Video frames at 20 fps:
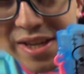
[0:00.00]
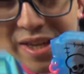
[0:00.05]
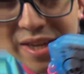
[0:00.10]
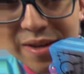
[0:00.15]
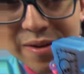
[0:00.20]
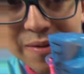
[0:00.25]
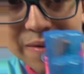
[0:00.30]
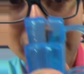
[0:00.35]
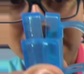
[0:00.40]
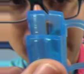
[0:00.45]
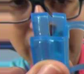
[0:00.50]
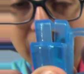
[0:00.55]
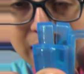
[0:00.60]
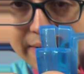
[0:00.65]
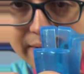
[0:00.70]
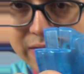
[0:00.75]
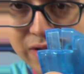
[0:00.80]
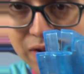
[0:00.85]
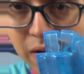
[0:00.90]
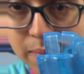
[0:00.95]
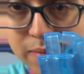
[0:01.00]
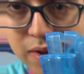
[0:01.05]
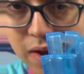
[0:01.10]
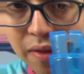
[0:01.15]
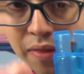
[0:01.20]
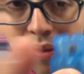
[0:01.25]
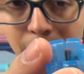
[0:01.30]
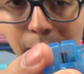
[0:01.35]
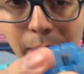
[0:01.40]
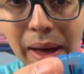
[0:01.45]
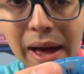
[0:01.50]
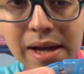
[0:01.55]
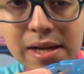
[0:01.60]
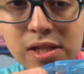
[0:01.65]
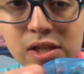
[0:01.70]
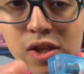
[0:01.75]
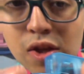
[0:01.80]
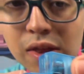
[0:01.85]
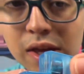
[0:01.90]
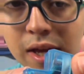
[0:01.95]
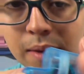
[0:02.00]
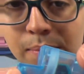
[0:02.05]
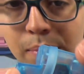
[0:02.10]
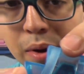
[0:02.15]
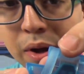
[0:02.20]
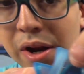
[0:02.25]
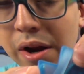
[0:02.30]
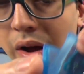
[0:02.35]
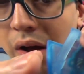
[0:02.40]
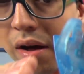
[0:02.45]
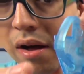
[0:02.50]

cute, and it has the straps on the back so they could put it